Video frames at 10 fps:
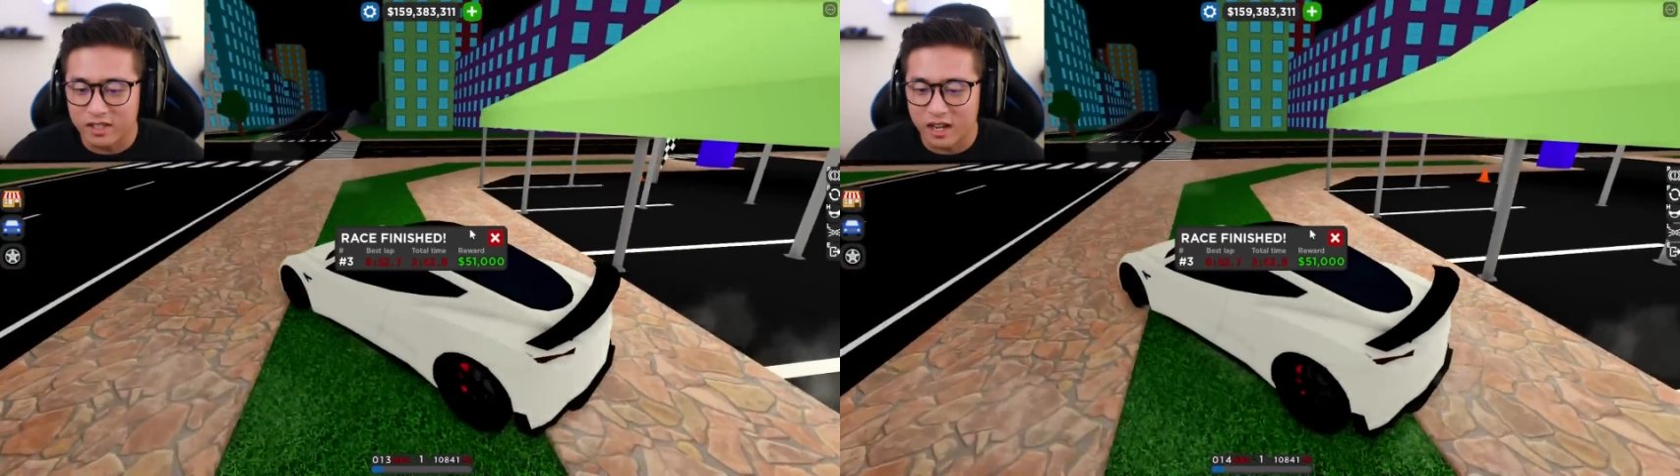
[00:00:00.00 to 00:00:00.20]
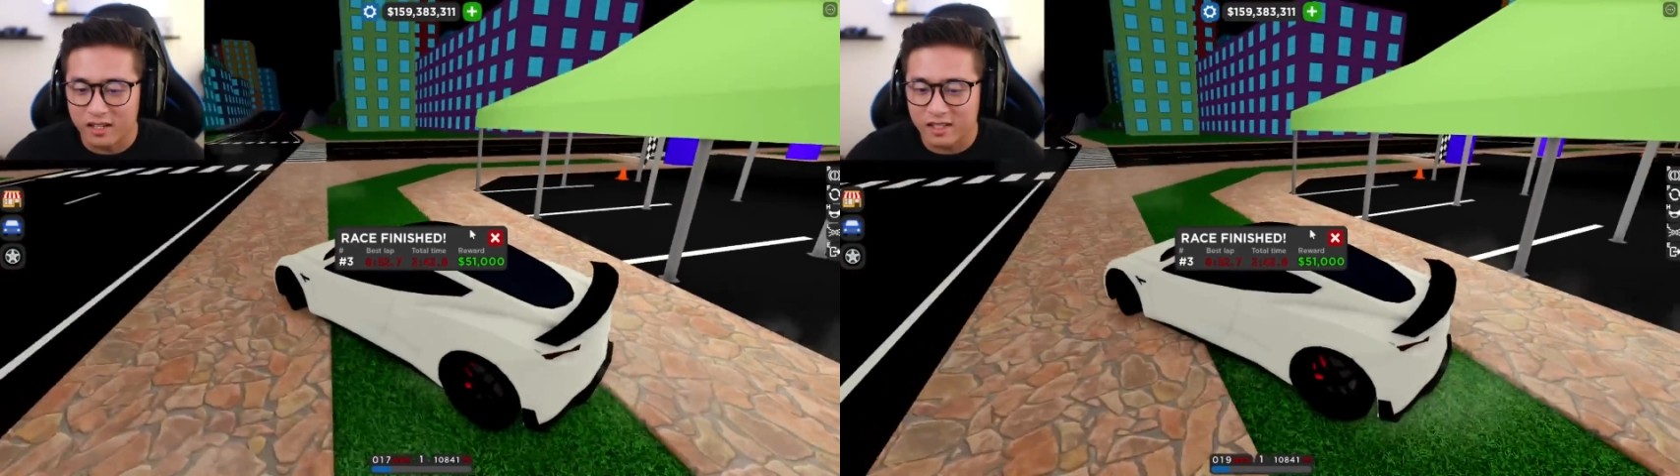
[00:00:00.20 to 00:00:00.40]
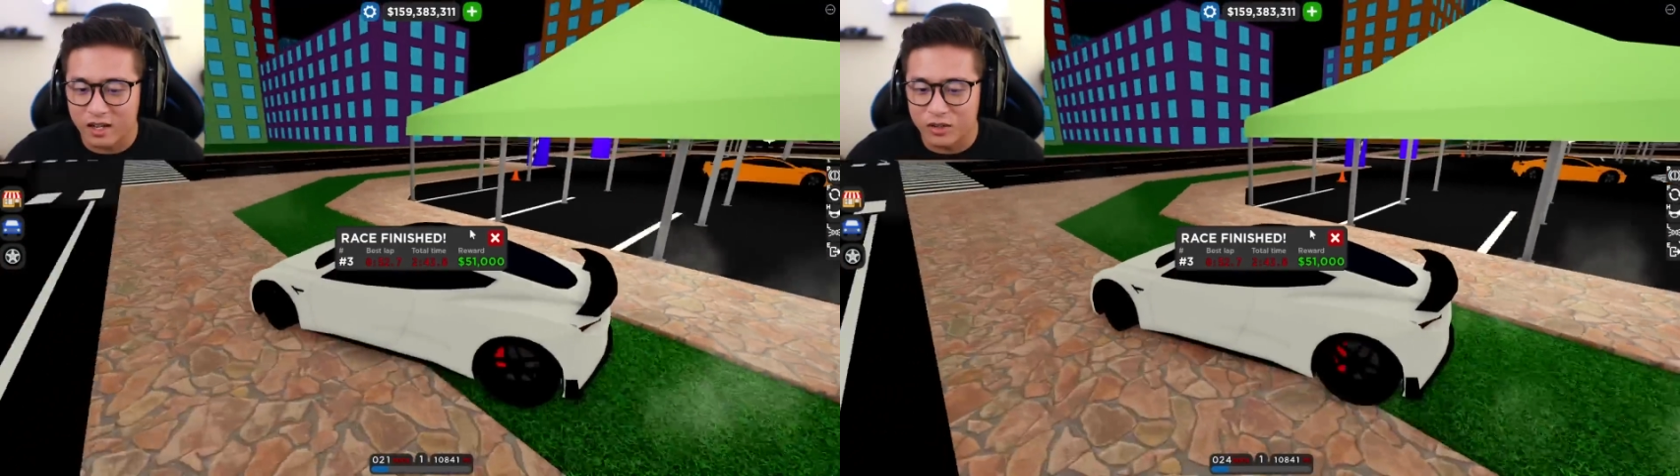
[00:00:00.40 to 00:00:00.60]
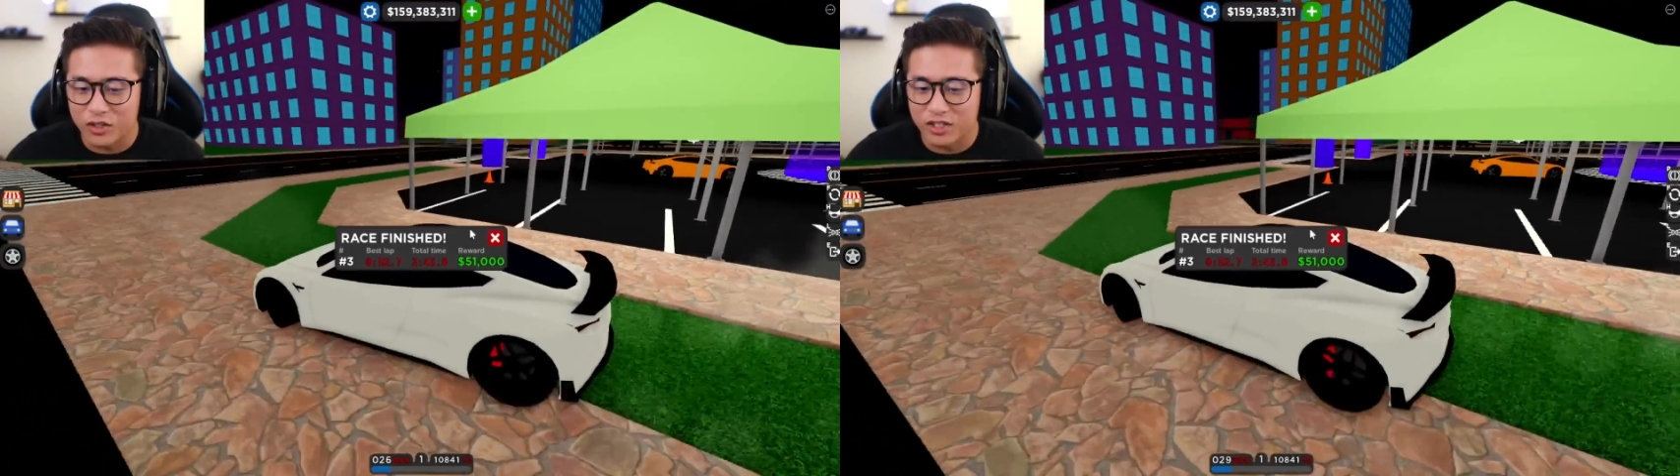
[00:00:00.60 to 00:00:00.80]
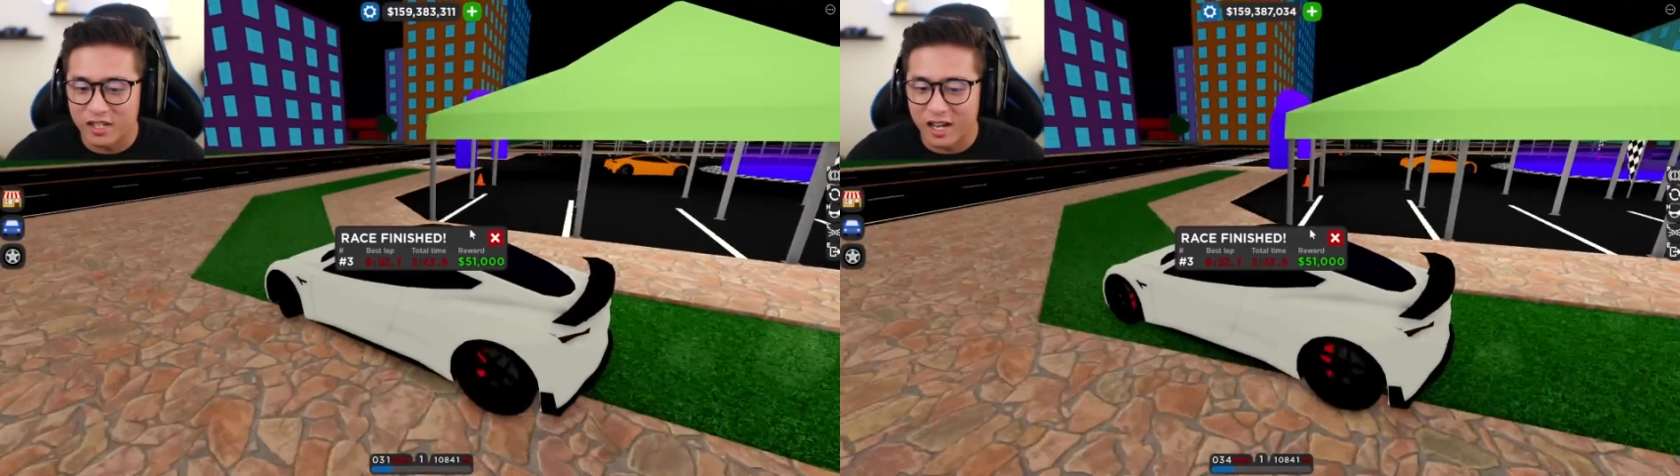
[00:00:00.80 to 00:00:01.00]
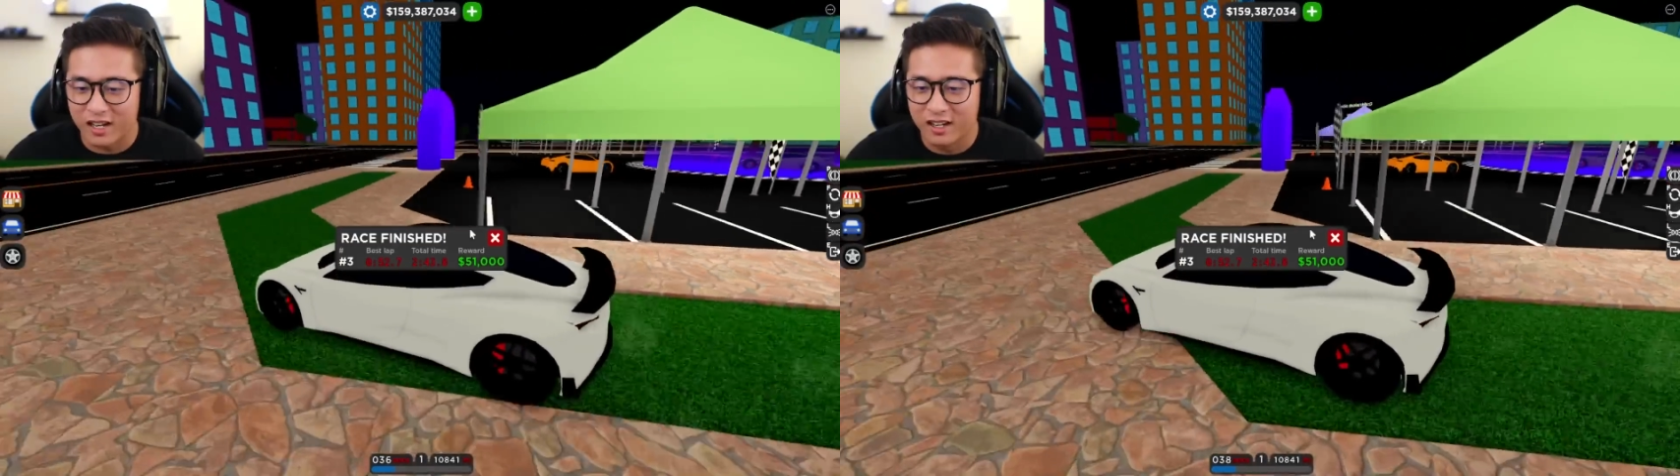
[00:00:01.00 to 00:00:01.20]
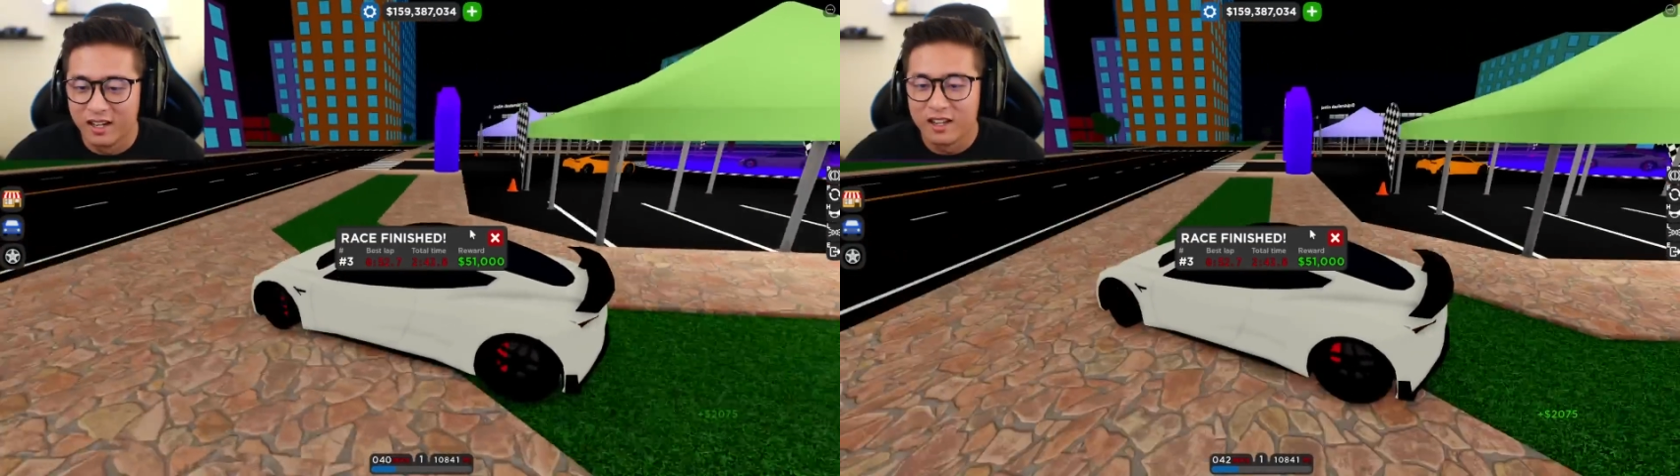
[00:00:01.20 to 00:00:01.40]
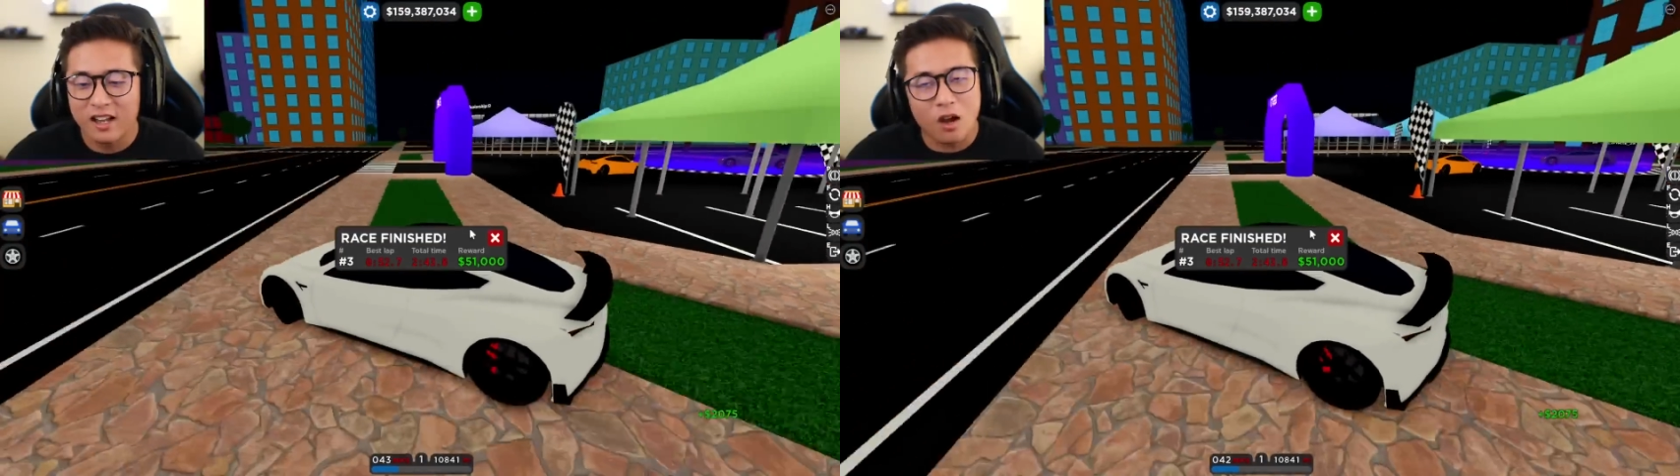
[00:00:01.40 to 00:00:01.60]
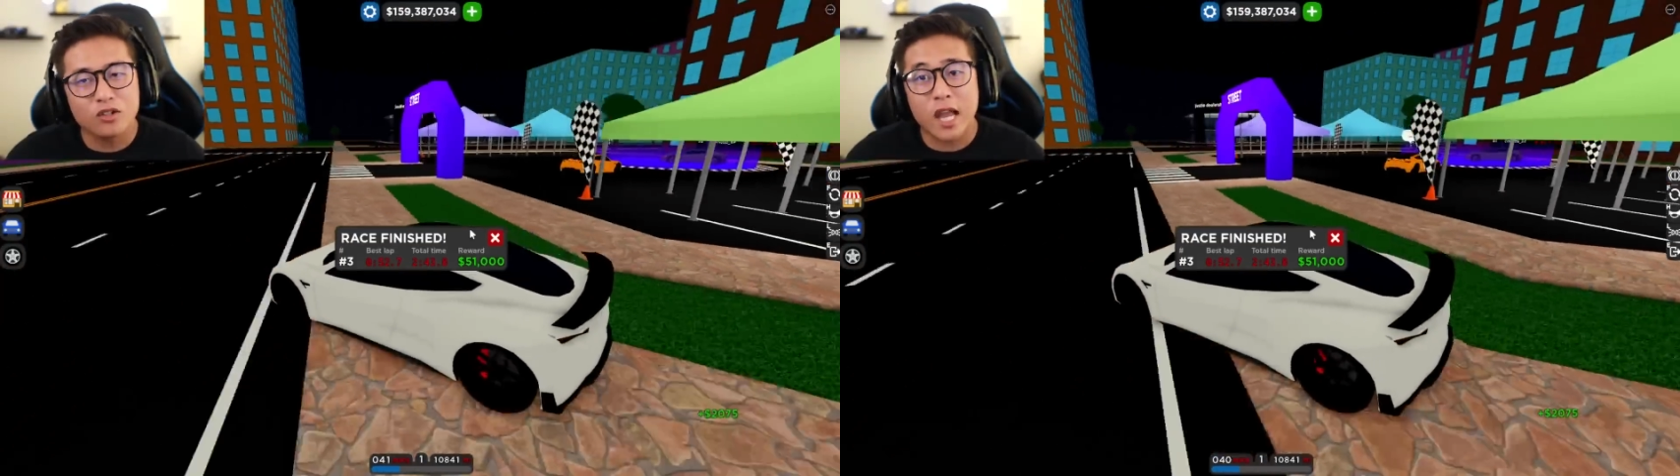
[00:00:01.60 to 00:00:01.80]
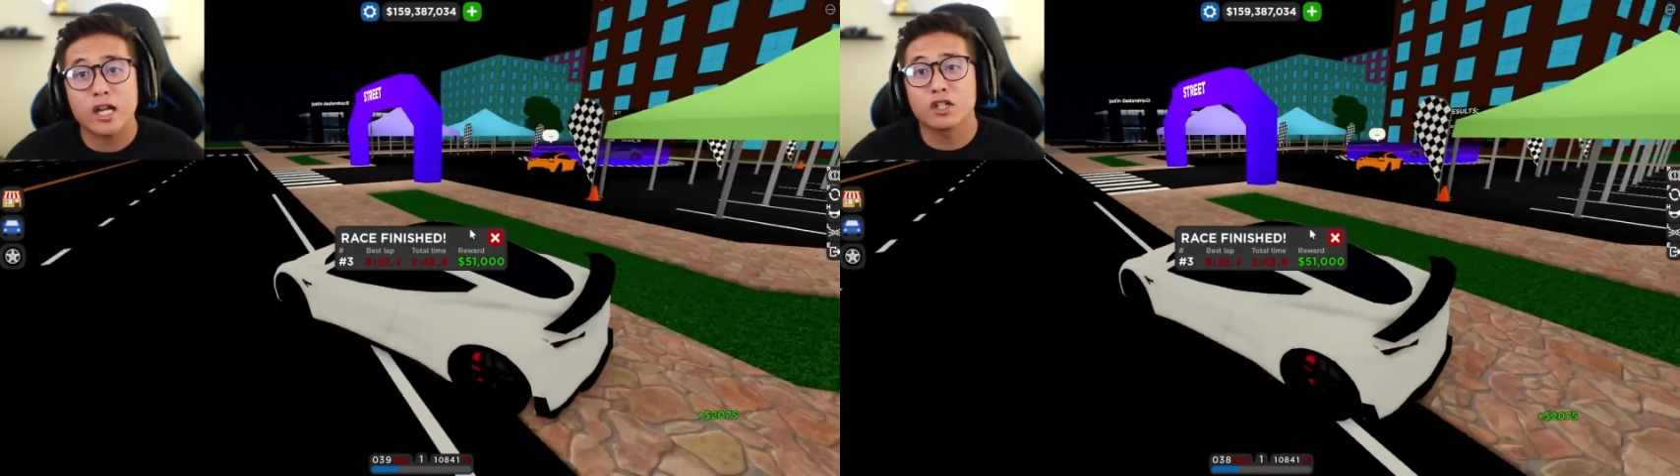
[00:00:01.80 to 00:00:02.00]
guys. That was insane. That
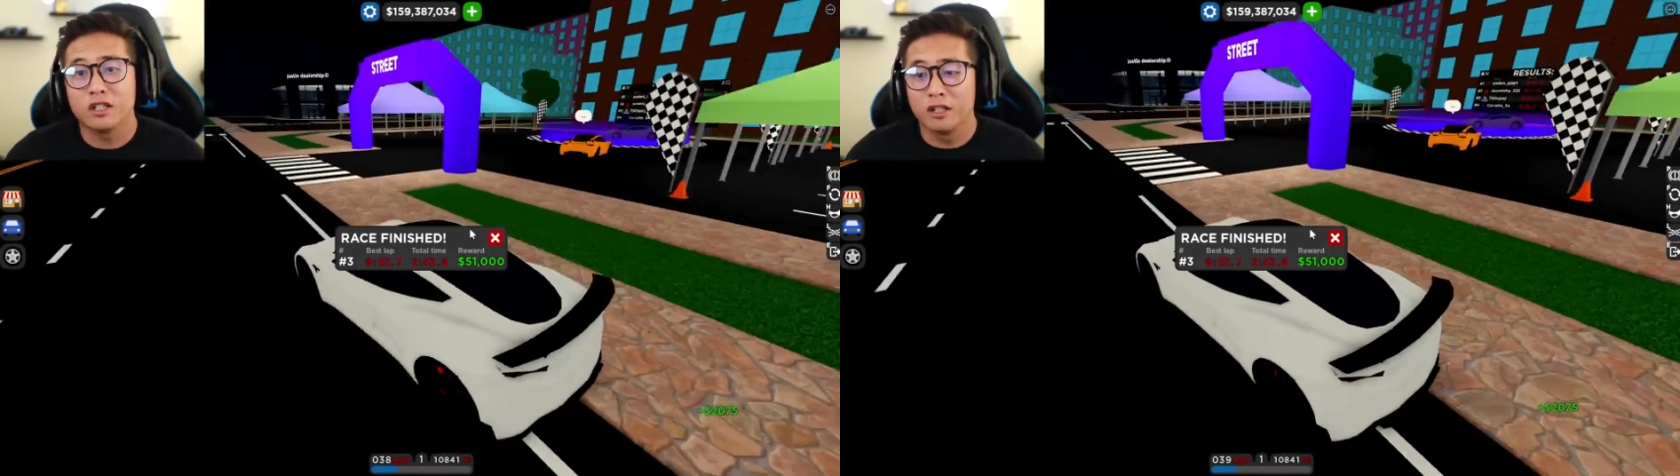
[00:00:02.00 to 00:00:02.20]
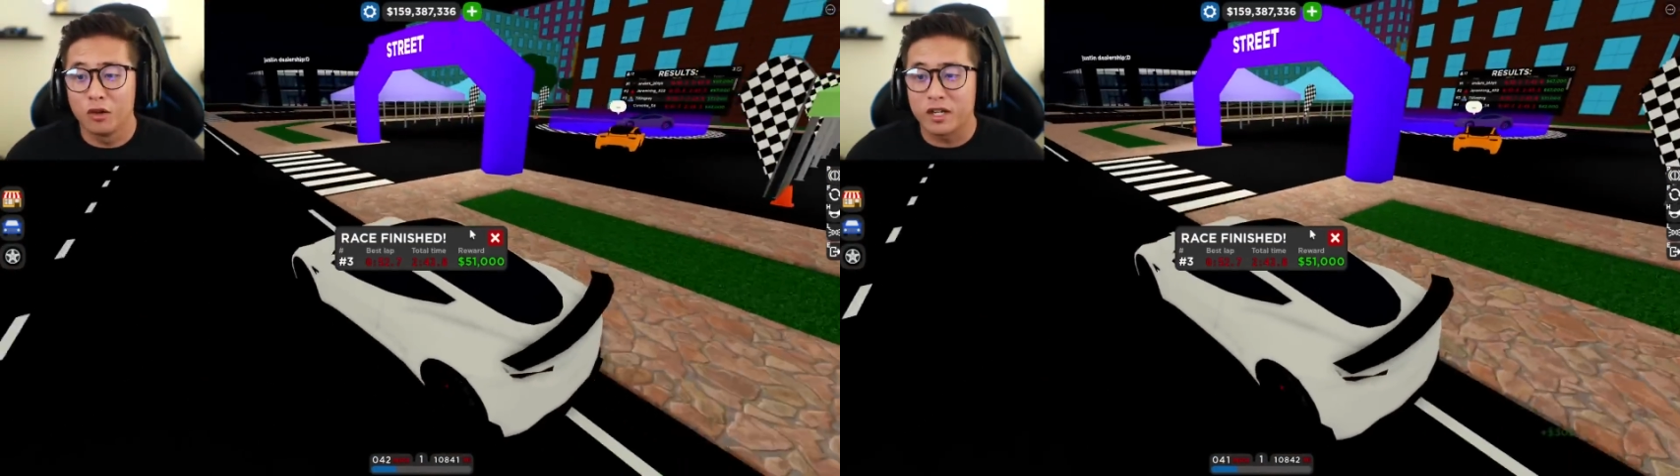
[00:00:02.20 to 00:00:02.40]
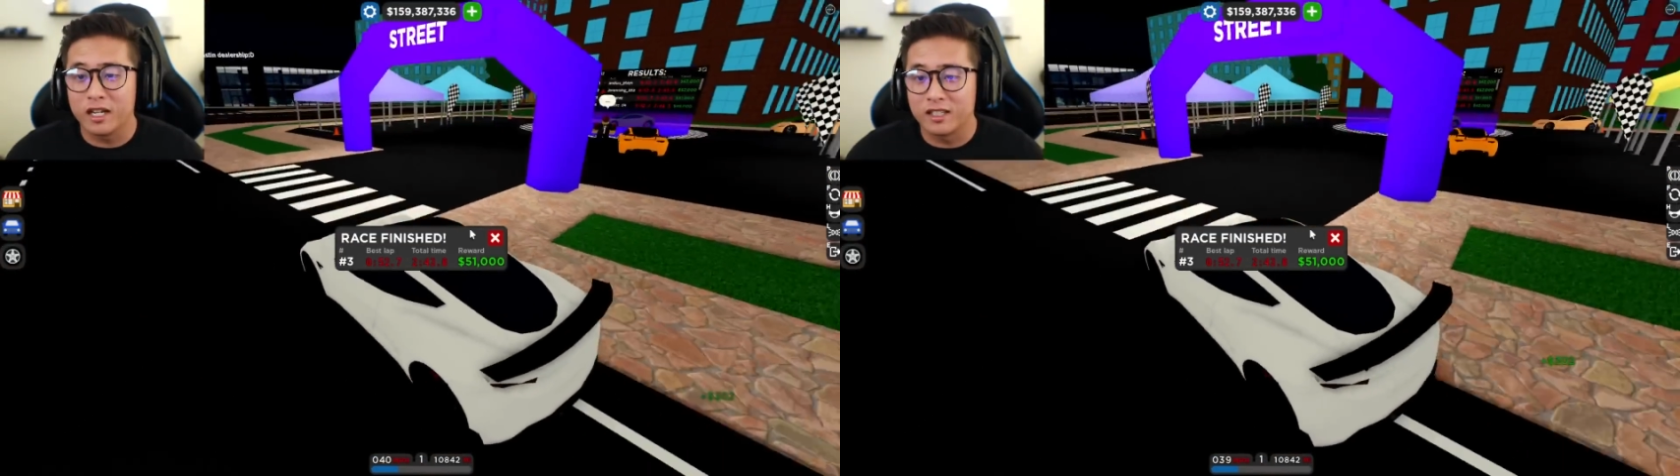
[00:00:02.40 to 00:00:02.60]
was actually low-key